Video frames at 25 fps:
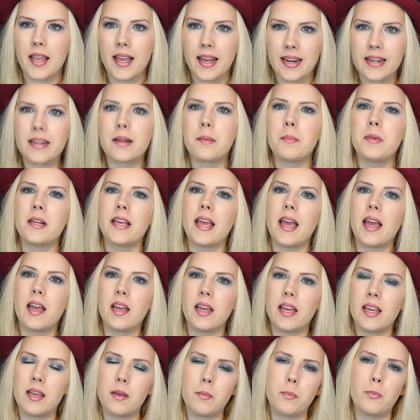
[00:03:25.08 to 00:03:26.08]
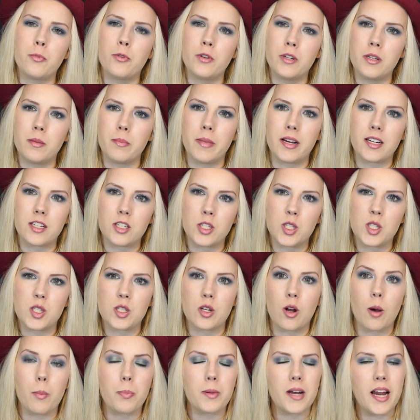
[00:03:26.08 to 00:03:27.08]
NWA pretty much
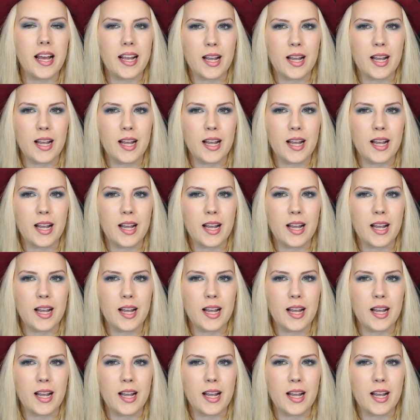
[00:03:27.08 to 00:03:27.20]
stopped.